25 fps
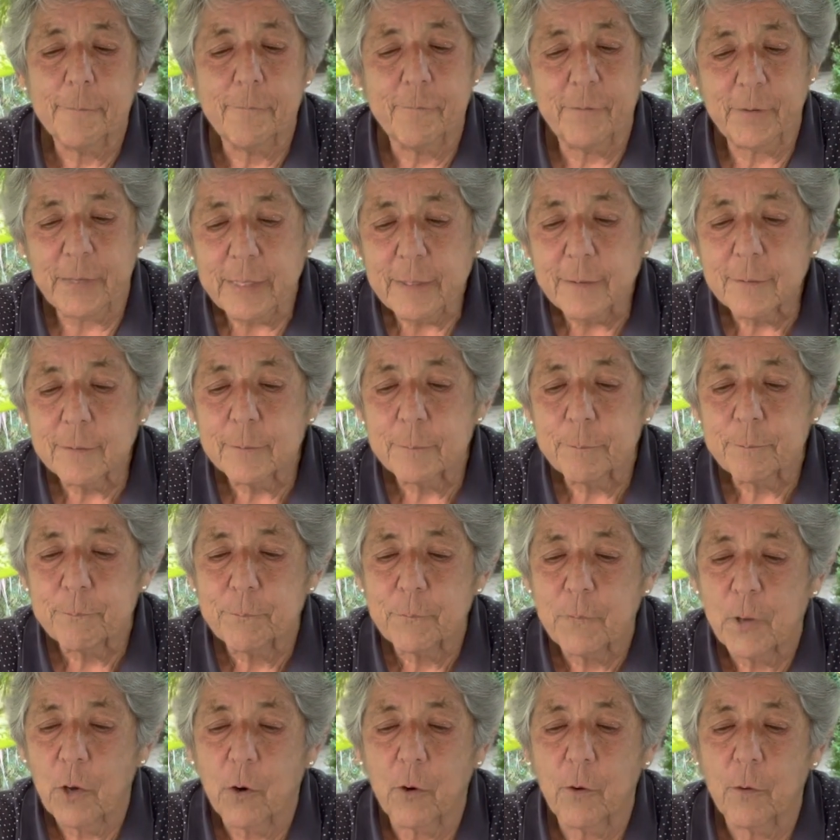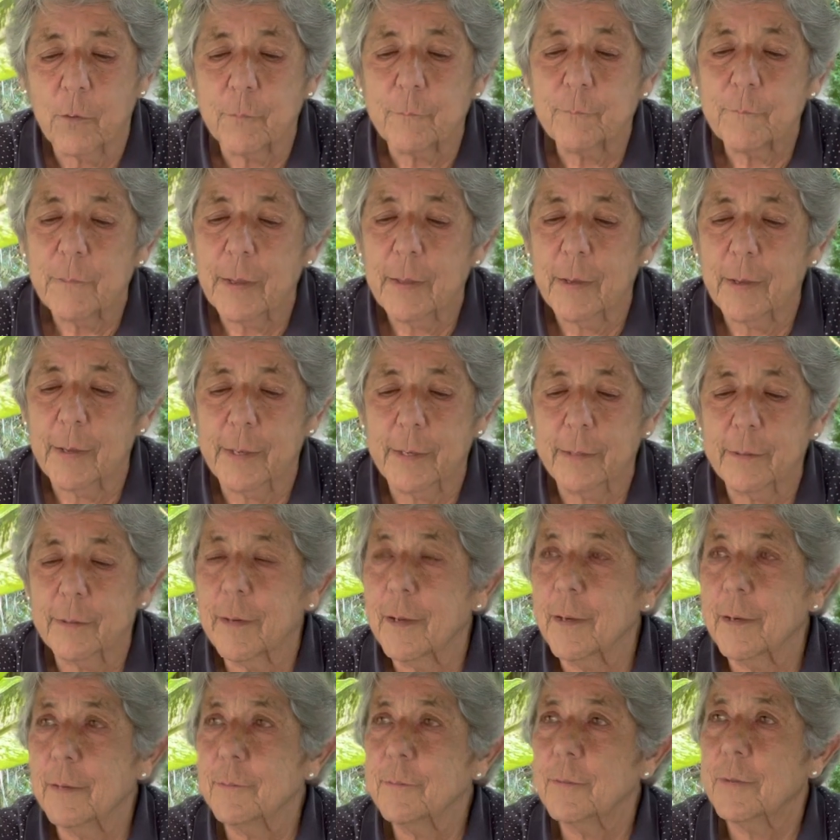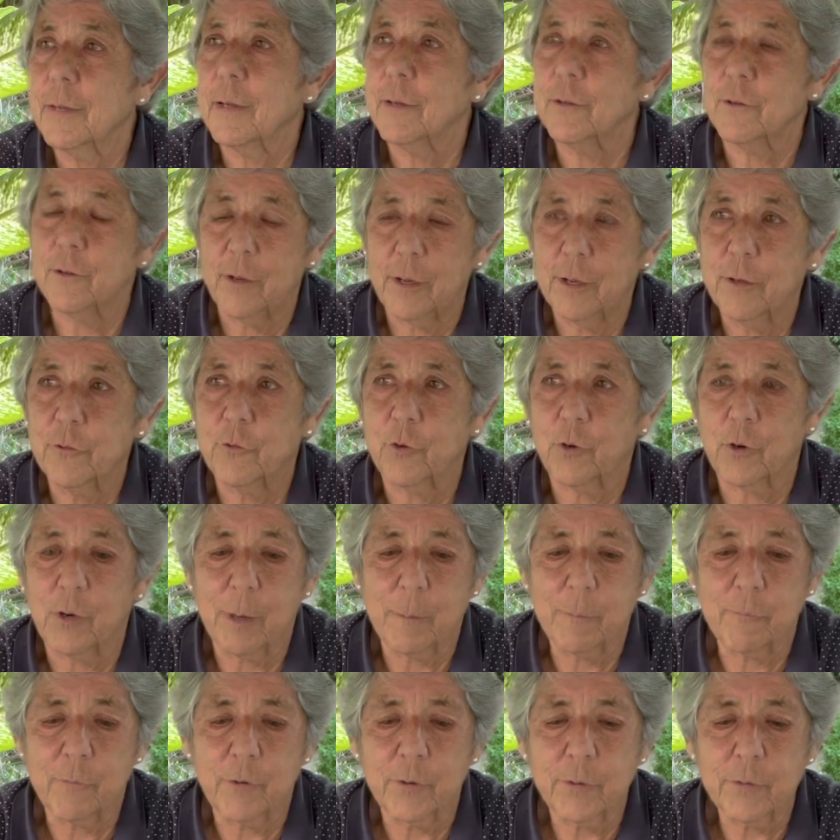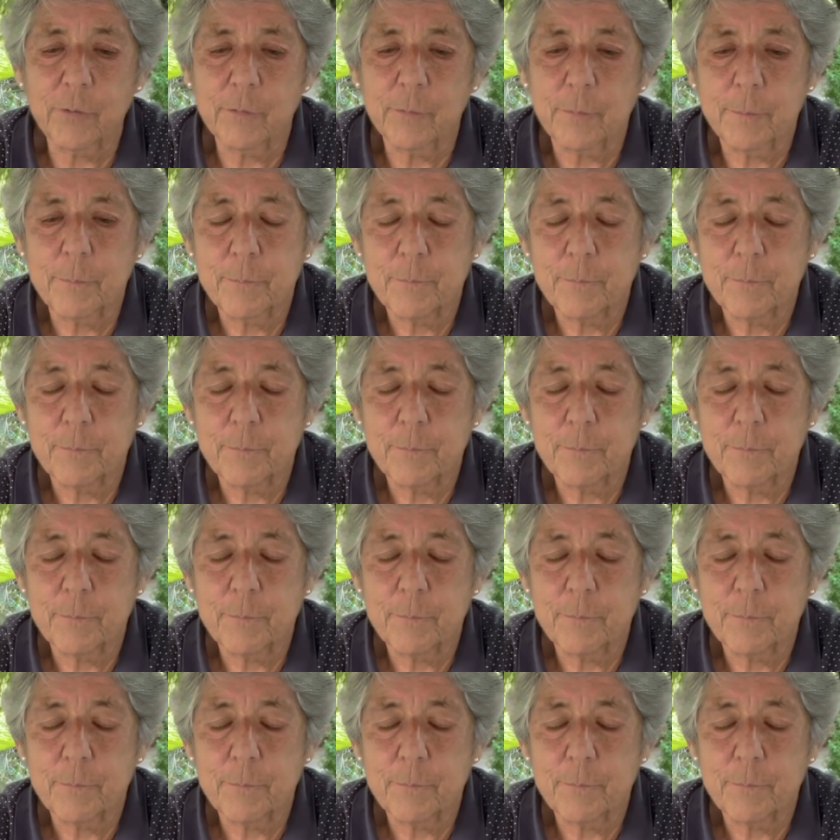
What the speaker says: feet or in circumference.